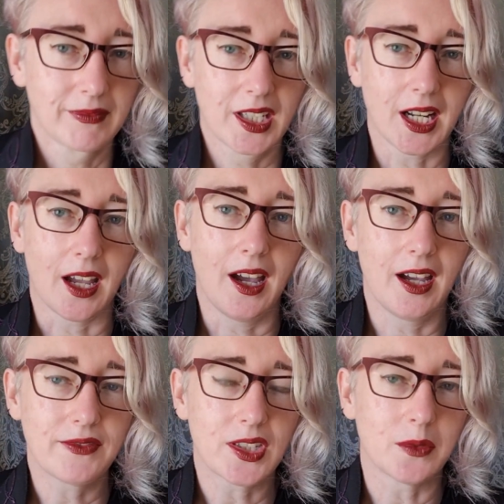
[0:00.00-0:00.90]
kind of
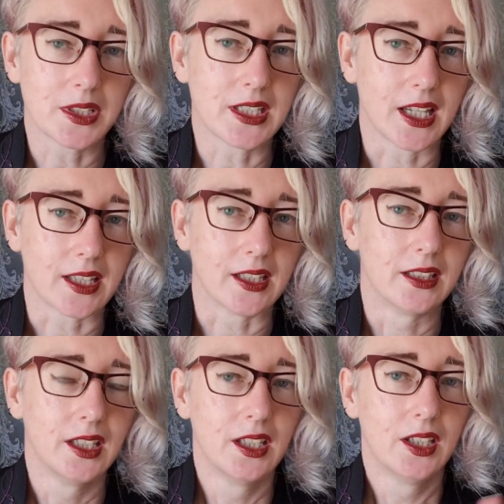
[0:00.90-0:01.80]
half sew it
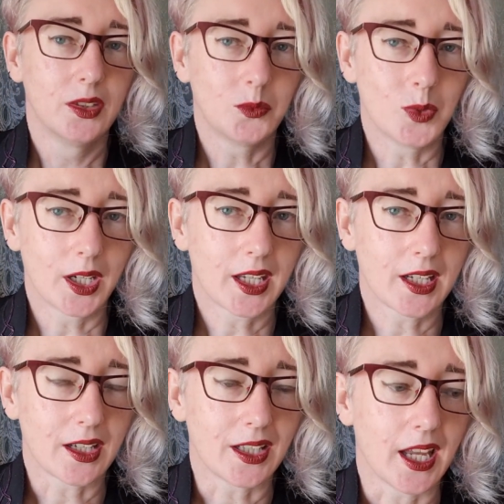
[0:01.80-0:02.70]
together, work
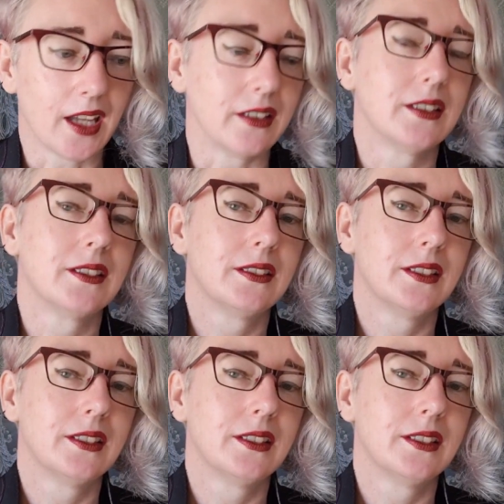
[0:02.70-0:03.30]
it all out,